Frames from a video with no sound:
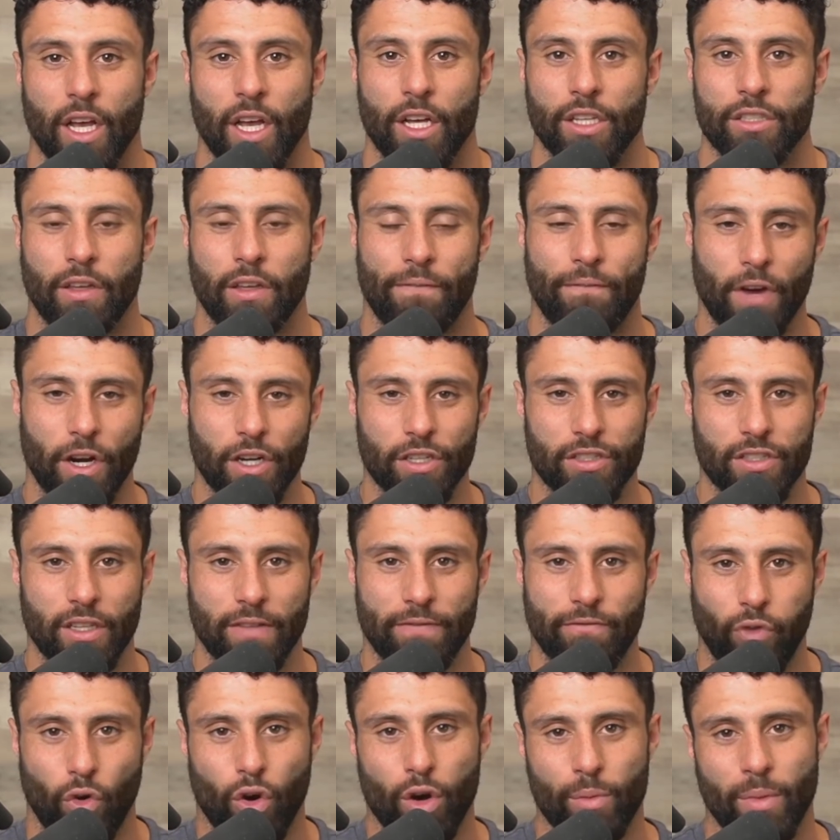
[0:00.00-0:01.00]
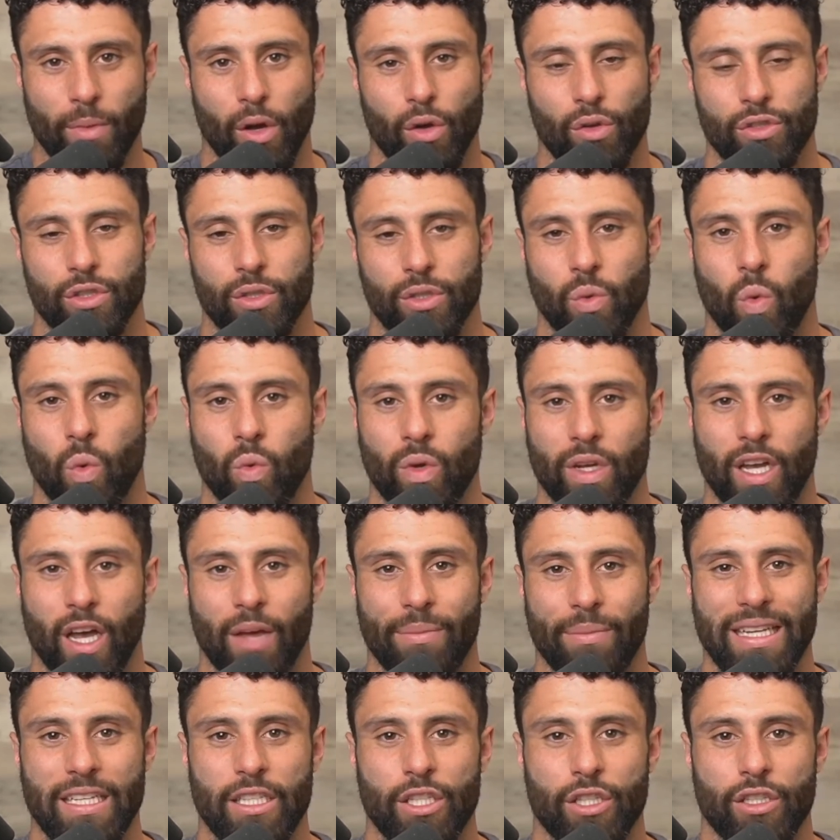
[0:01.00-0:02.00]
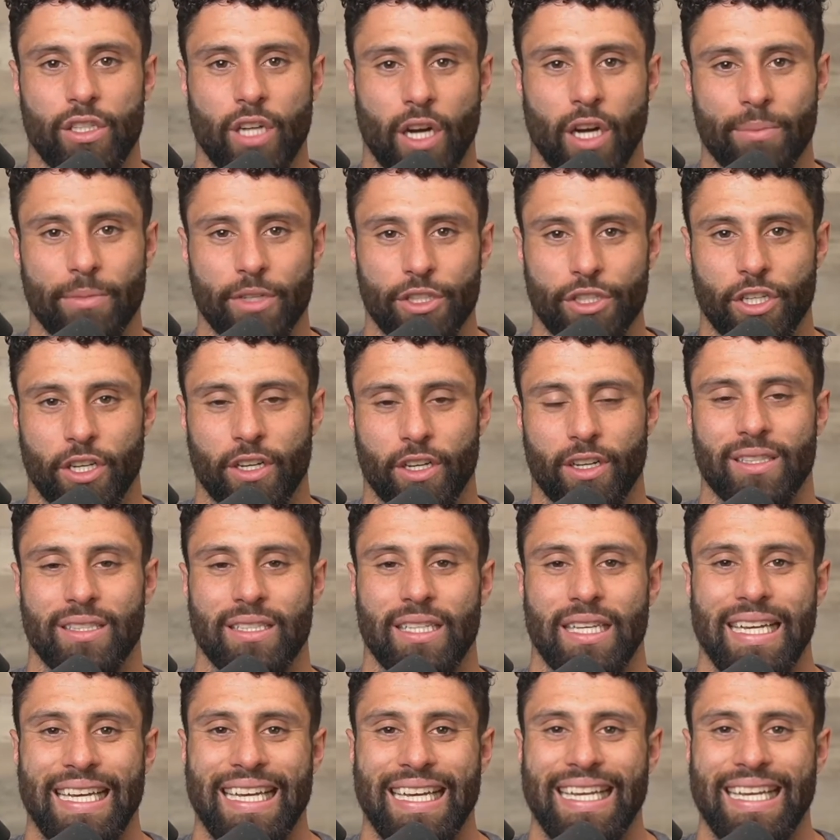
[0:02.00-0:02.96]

So first and foremost, when we're coming to term insurance,